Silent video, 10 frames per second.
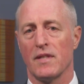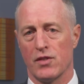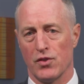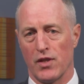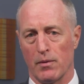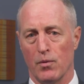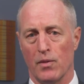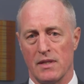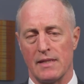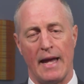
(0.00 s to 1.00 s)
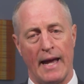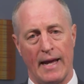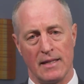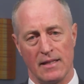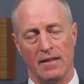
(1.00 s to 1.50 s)
distal segment, which is the
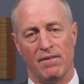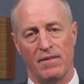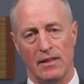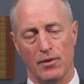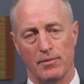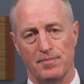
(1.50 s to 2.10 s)
hands and the feet.